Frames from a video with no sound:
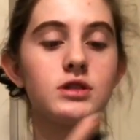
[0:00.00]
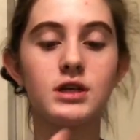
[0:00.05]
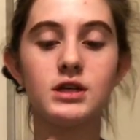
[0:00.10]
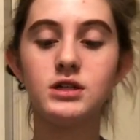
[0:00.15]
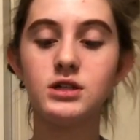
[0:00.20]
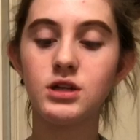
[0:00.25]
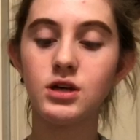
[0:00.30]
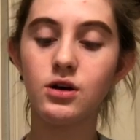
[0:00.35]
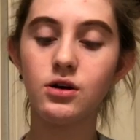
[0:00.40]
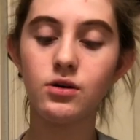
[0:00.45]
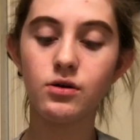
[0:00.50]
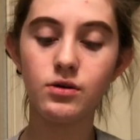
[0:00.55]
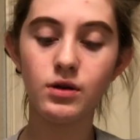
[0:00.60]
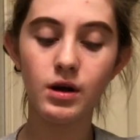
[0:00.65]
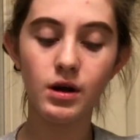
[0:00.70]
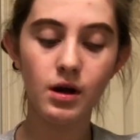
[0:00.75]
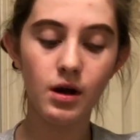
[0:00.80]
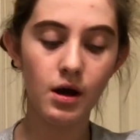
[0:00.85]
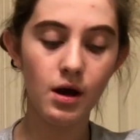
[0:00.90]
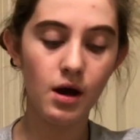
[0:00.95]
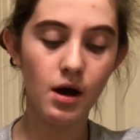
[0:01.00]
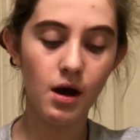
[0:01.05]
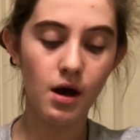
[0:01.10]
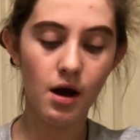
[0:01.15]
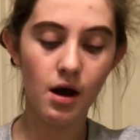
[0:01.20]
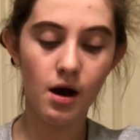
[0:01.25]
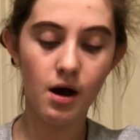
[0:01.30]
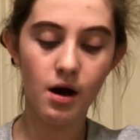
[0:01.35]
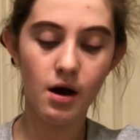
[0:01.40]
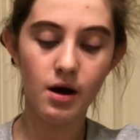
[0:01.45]
skin tone,
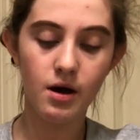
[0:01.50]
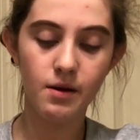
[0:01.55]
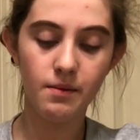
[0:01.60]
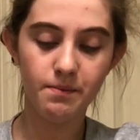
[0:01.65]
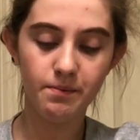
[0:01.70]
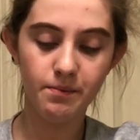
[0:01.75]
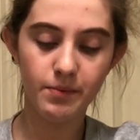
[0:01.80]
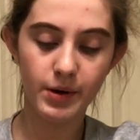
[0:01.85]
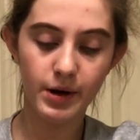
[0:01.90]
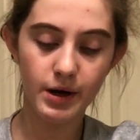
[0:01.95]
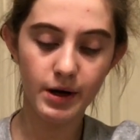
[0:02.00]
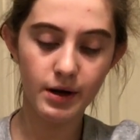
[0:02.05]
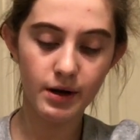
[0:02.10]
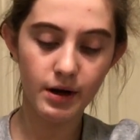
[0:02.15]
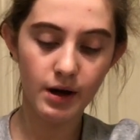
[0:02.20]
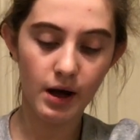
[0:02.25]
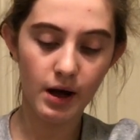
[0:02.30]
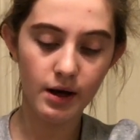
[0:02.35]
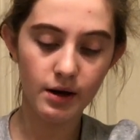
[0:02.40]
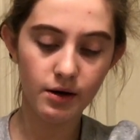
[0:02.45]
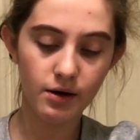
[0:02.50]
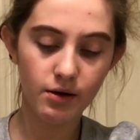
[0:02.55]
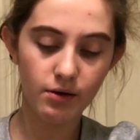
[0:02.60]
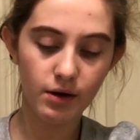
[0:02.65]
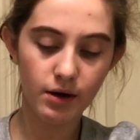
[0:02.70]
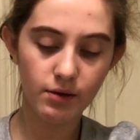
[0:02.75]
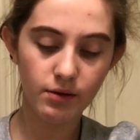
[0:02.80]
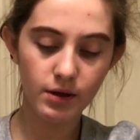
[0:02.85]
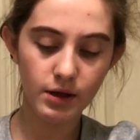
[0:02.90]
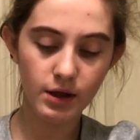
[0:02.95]
but I don't know,
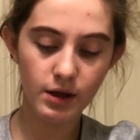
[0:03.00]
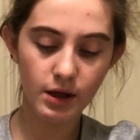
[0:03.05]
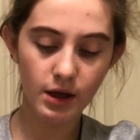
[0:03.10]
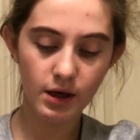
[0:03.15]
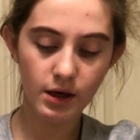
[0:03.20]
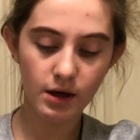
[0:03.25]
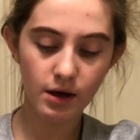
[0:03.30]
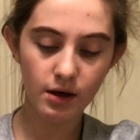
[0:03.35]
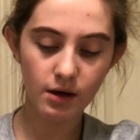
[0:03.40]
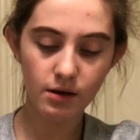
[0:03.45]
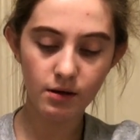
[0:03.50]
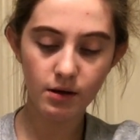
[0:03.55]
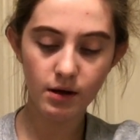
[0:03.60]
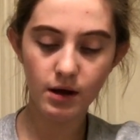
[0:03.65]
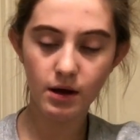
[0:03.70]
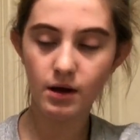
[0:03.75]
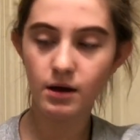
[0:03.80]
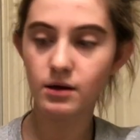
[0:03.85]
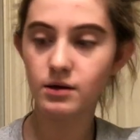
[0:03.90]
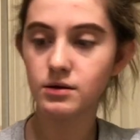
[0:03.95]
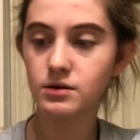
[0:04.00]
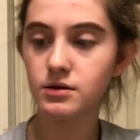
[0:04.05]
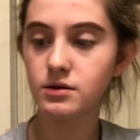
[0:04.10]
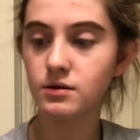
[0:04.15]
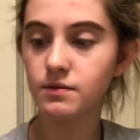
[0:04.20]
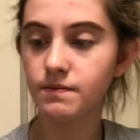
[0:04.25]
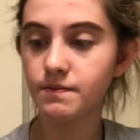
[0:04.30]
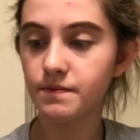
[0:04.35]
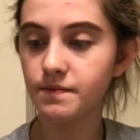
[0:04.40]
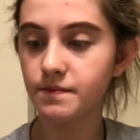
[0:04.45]
I really like it. And
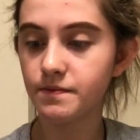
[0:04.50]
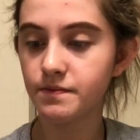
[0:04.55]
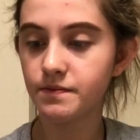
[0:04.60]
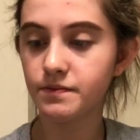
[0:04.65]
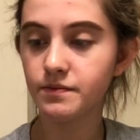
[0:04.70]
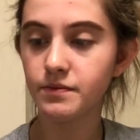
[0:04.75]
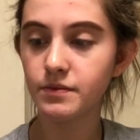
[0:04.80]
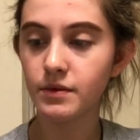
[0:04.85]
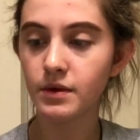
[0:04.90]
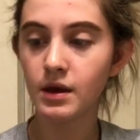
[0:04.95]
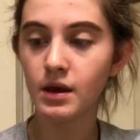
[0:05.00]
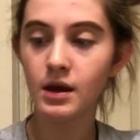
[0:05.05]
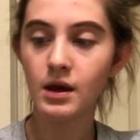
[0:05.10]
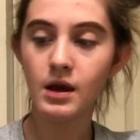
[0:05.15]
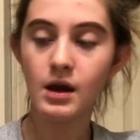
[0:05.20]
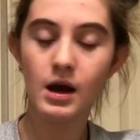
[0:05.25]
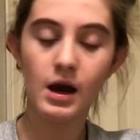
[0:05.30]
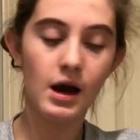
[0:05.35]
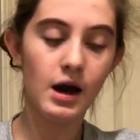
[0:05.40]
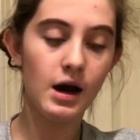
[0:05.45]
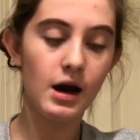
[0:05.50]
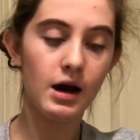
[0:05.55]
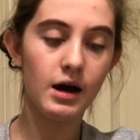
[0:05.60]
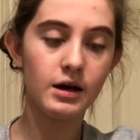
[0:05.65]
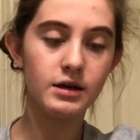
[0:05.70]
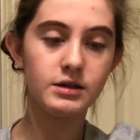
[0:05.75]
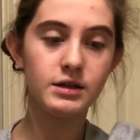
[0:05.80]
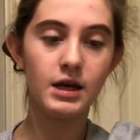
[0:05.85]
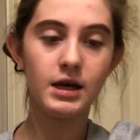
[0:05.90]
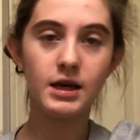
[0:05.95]

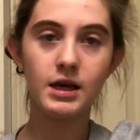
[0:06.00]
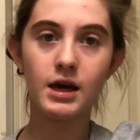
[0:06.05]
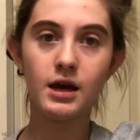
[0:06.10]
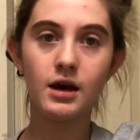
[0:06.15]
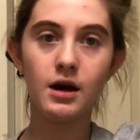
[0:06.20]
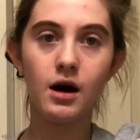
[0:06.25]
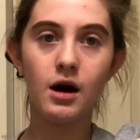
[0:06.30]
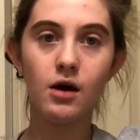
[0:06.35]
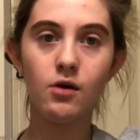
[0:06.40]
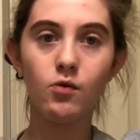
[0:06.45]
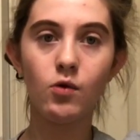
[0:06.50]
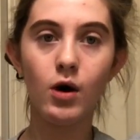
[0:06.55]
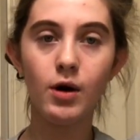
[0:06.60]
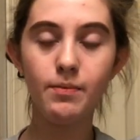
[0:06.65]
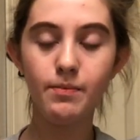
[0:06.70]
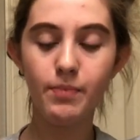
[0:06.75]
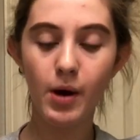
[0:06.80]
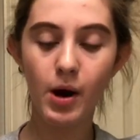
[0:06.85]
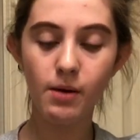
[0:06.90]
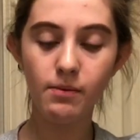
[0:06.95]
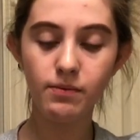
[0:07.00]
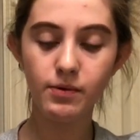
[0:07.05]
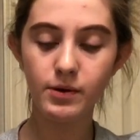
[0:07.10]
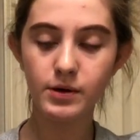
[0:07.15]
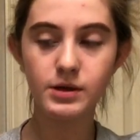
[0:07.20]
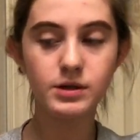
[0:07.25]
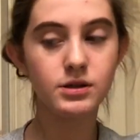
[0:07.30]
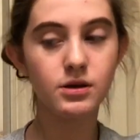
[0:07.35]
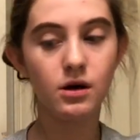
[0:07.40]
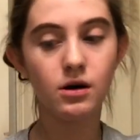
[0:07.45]
I take it, 1 pump
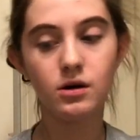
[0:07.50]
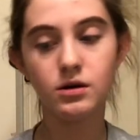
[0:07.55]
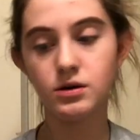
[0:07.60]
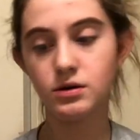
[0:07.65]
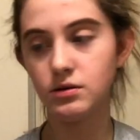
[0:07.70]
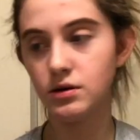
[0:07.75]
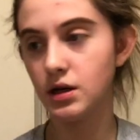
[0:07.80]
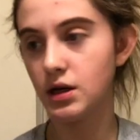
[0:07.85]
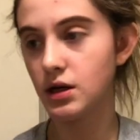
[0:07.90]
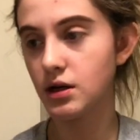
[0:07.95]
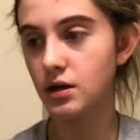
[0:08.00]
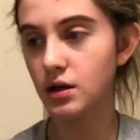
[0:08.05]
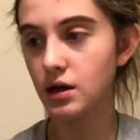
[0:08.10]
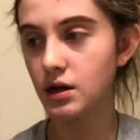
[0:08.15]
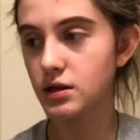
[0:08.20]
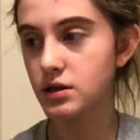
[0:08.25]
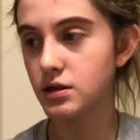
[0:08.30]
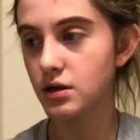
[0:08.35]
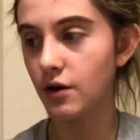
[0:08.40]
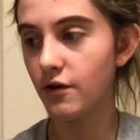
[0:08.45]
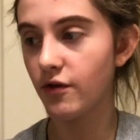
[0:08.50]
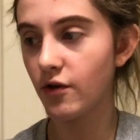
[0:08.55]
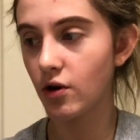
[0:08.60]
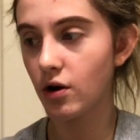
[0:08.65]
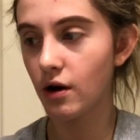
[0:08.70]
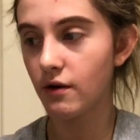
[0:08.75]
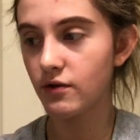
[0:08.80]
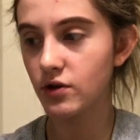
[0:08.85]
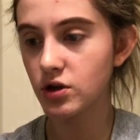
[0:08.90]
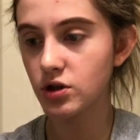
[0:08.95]
is all you need. It's so full
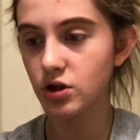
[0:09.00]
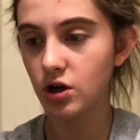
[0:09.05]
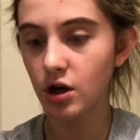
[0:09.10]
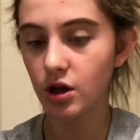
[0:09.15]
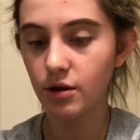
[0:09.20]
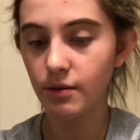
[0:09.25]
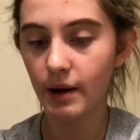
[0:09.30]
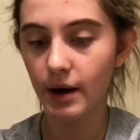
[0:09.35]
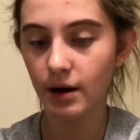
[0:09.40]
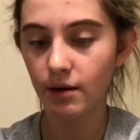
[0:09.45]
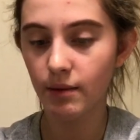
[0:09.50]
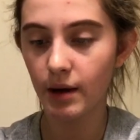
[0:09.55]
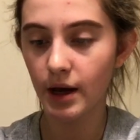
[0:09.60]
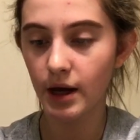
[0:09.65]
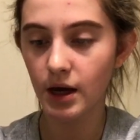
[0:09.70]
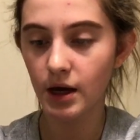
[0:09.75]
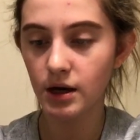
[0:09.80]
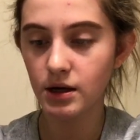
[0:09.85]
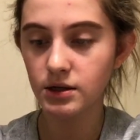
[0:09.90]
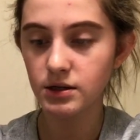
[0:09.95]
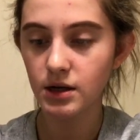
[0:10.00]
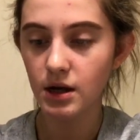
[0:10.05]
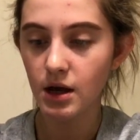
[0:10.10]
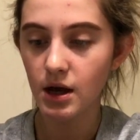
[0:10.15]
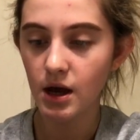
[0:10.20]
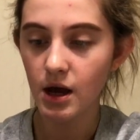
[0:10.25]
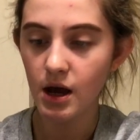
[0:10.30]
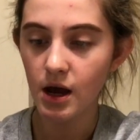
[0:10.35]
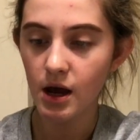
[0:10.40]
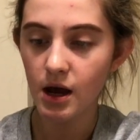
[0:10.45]
coverage on the back of my hand.
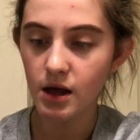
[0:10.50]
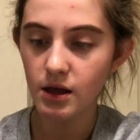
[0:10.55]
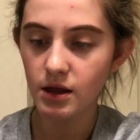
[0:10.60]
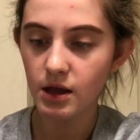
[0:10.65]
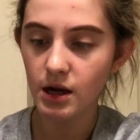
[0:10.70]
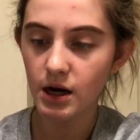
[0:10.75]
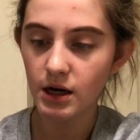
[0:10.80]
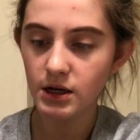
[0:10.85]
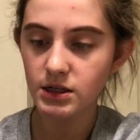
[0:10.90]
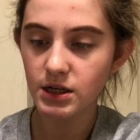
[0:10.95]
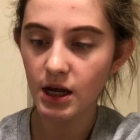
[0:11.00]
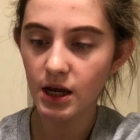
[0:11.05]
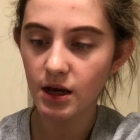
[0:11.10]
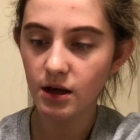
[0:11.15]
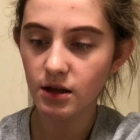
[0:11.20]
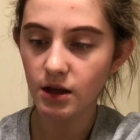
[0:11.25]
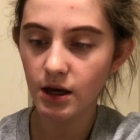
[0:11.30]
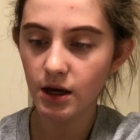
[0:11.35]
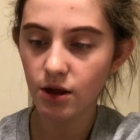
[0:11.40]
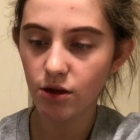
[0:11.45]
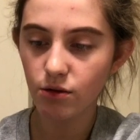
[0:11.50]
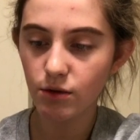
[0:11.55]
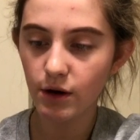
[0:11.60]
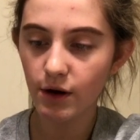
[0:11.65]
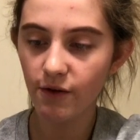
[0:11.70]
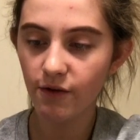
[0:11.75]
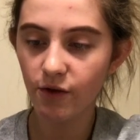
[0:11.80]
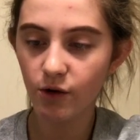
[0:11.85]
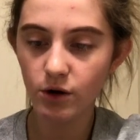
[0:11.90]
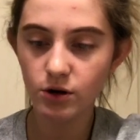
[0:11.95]
And then I take like 3
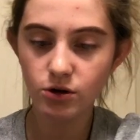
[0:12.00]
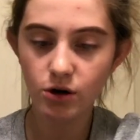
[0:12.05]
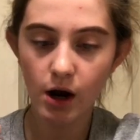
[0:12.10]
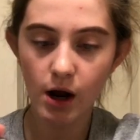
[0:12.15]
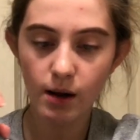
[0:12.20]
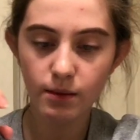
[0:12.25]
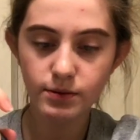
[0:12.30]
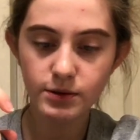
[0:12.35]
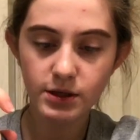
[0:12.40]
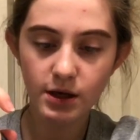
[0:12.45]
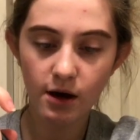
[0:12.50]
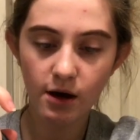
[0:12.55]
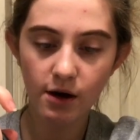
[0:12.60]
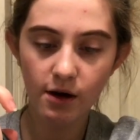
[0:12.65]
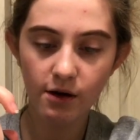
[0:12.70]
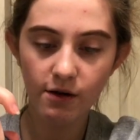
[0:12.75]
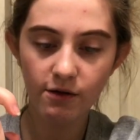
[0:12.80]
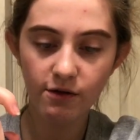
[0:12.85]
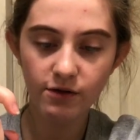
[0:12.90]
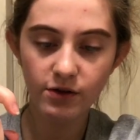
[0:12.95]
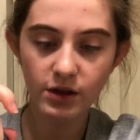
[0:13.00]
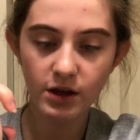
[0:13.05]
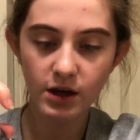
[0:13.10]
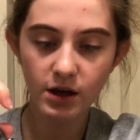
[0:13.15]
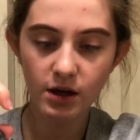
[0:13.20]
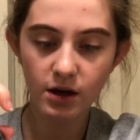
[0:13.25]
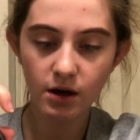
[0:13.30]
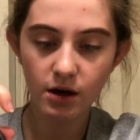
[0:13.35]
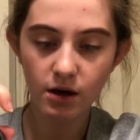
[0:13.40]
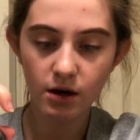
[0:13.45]
or 4 drops of
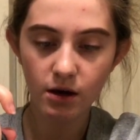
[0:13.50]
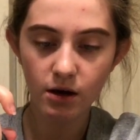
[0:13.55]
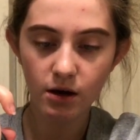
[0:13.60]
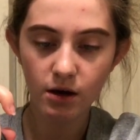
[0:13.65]
the,